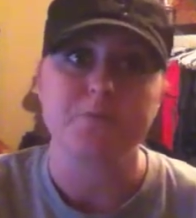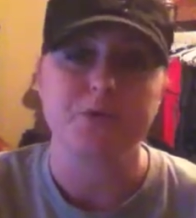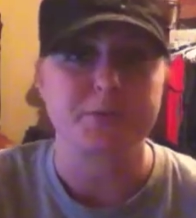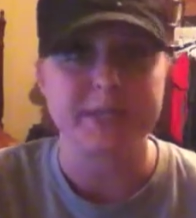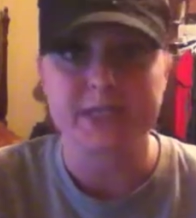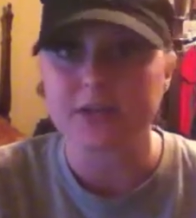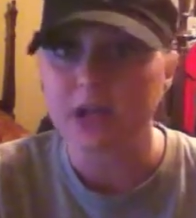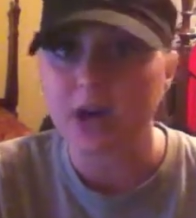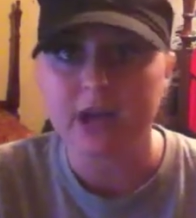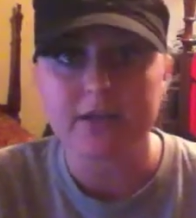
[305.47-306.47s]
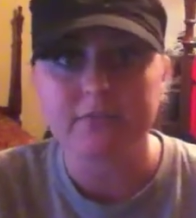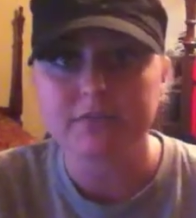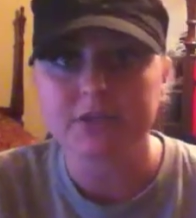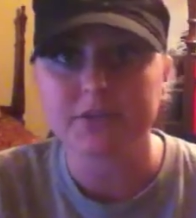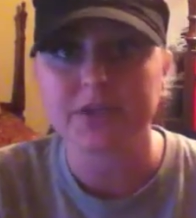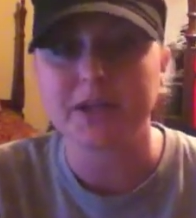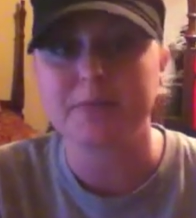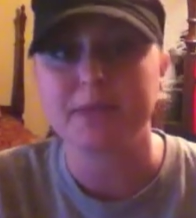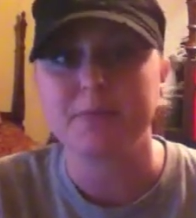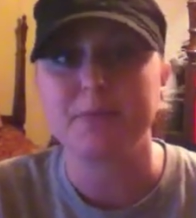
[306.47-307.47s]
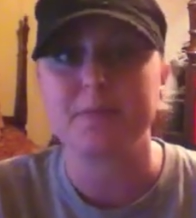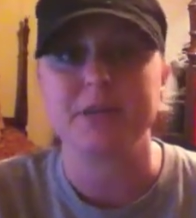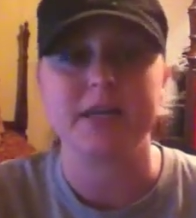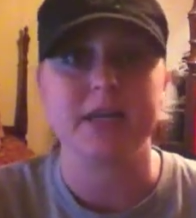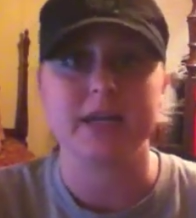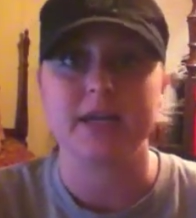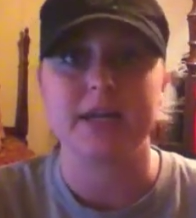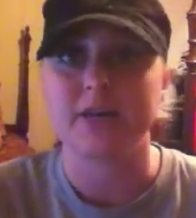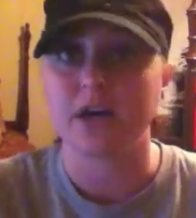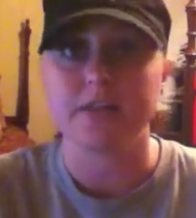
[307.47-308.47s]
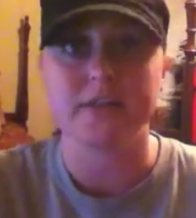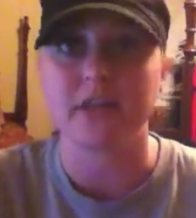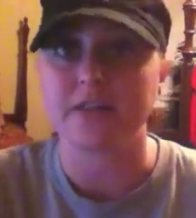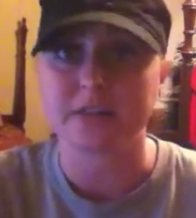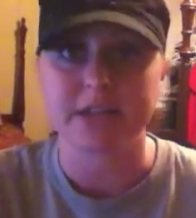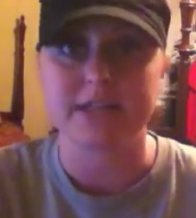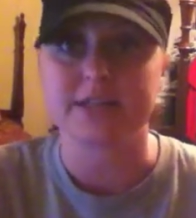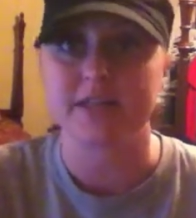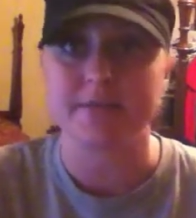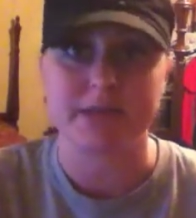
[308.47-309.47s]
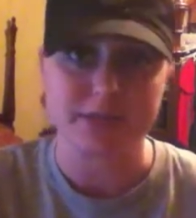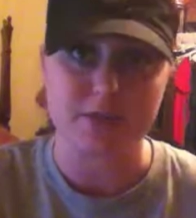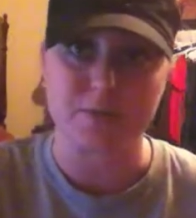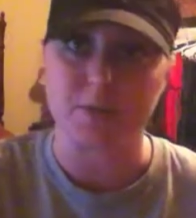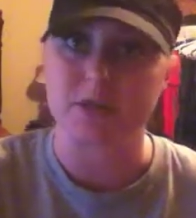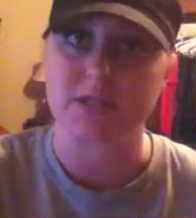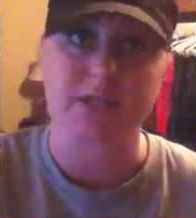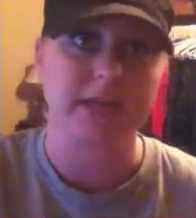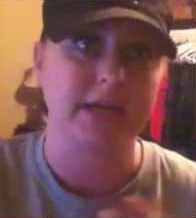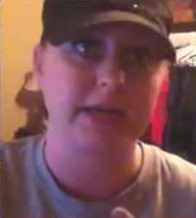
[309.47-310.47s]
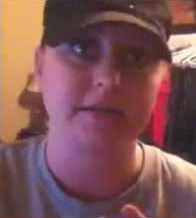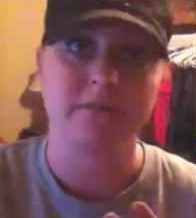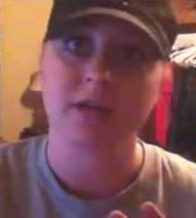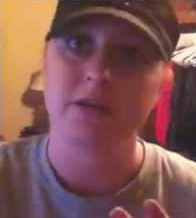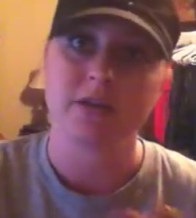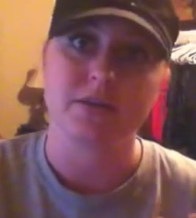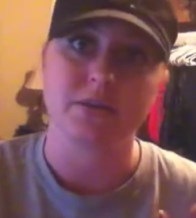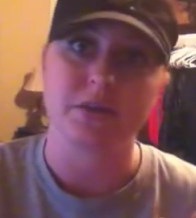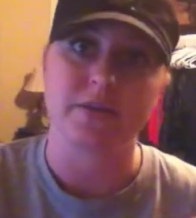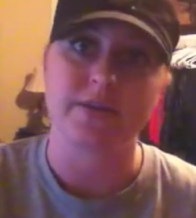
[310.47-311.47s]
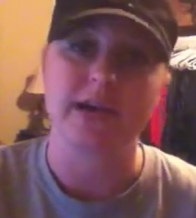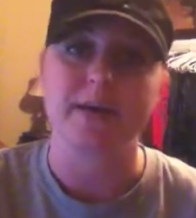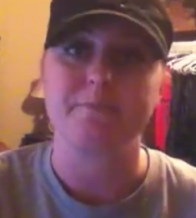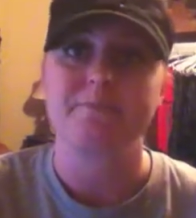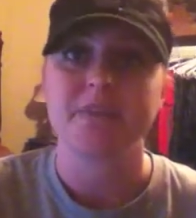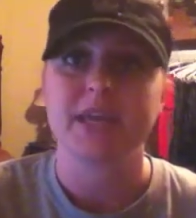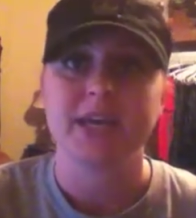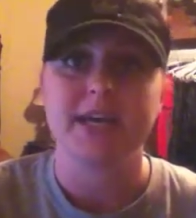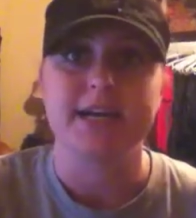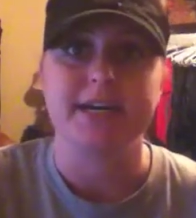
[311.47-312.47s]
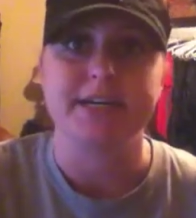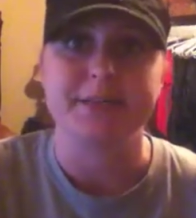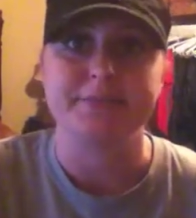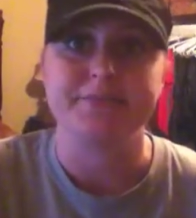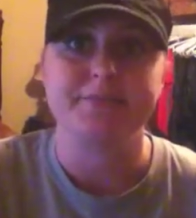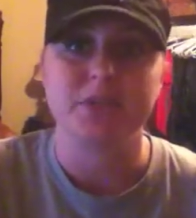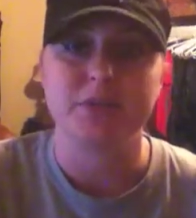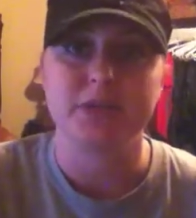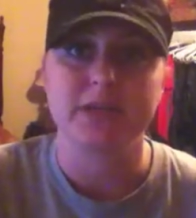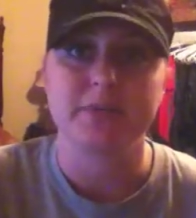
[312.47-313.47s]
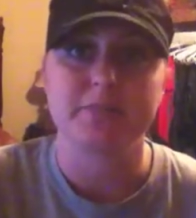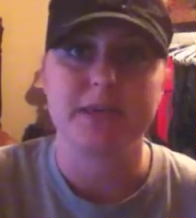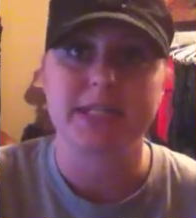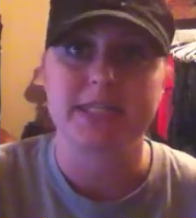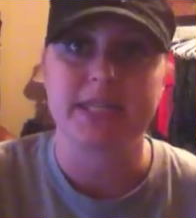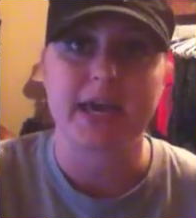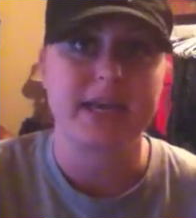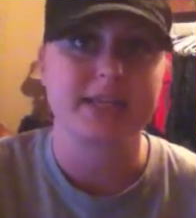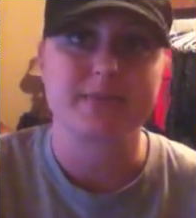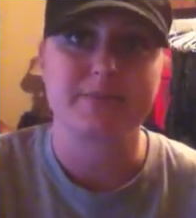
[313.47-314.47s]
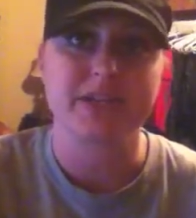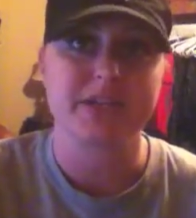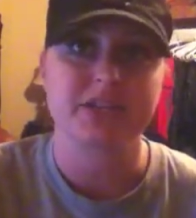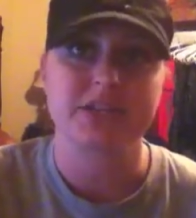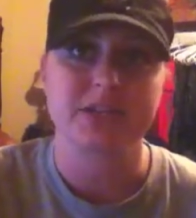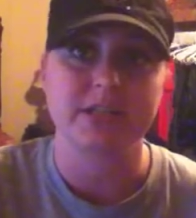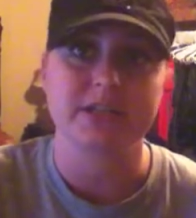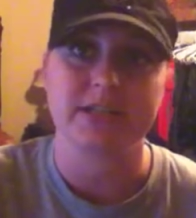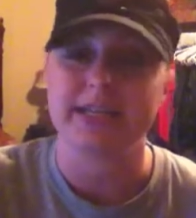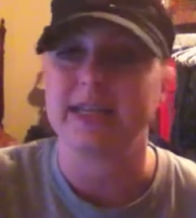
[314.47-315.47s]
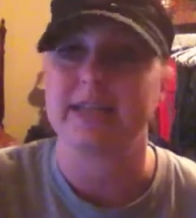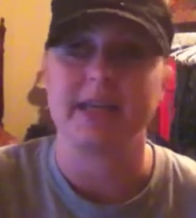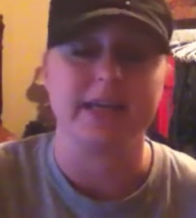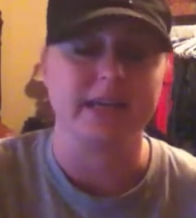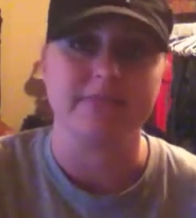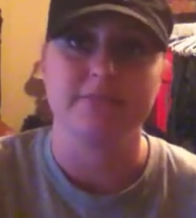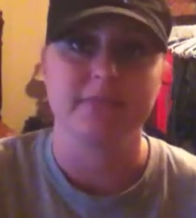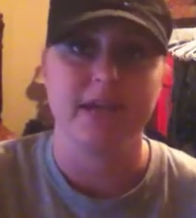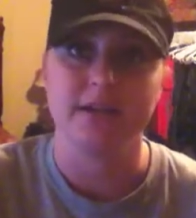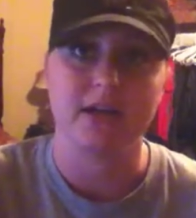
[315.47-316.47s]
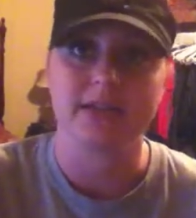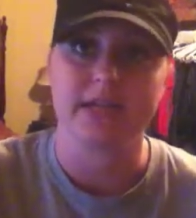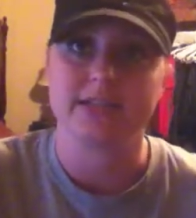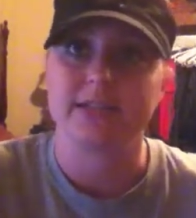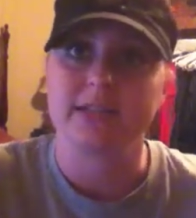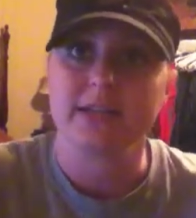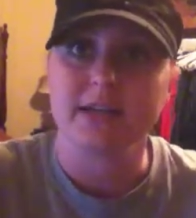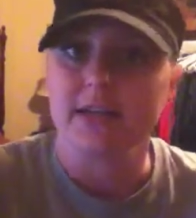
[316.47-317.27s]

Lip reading: which may sound odd to a lot of people, but not the ladies on the message boards. They do it all the time. You can basically add spinach into anything and not taste it.